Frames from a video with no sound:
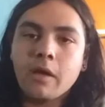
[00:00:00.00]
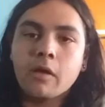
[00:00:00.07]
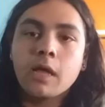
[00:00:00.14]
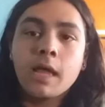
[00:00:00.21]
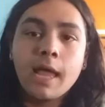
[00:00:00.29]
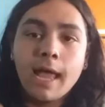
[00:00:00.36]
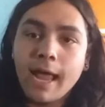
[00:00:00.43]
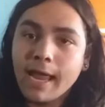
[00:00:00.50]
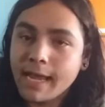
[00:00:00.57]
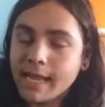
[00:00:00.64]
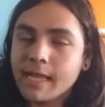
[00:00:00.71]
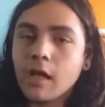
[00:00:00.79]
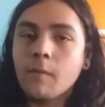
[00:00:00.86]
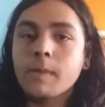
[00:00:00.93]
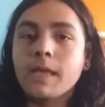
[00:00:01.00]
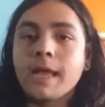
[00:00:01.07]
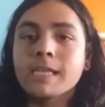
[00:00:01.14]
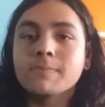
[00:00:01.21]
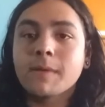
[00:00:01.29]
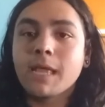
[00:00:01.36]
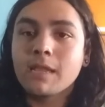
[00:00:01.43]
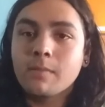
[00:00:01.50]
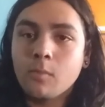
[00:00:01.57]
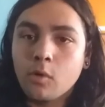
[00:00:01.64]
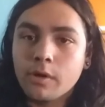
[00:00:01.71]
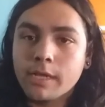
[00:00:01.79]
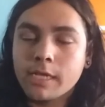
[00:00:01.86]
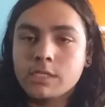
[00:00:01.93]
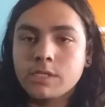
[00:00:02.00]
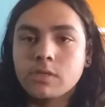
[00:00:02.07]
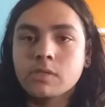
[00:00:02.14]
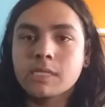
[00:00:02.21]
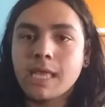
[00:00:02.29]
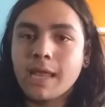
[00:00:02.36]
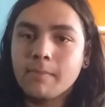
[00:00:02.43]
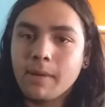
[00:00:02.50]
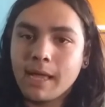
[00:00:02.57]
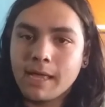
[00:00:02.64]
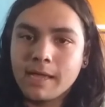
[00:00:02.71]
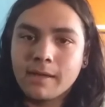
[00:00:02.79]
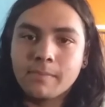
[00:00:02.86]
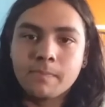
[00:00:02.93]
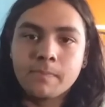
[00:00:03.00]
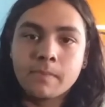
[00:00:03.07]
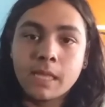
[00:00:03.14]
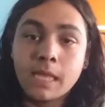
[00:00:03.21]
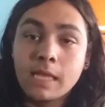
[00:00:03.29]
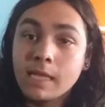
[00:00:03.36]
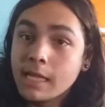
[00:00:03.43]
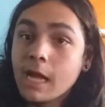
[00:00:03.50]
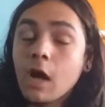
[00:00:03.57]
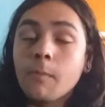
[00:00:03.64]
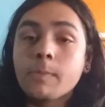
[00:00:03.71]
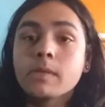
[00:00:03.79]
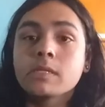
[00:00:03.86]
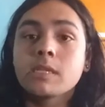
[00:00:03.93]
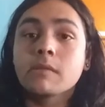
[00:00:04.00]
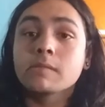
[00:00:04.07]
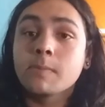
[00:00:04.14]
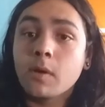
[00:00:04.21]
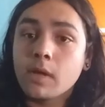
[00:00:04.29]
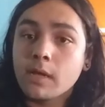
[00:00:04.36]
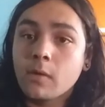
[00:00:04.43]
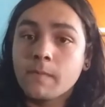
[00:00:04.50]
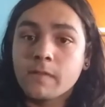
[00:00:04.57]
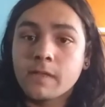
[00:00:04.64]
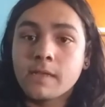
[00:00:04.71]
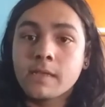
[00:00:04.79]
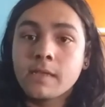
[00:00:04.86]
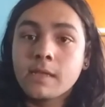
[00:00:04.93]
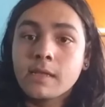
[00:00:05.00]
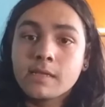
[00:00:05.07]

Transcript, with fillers: out, and I can help you guys by getting more e-juice and by um, help you stop smoking, hopefully.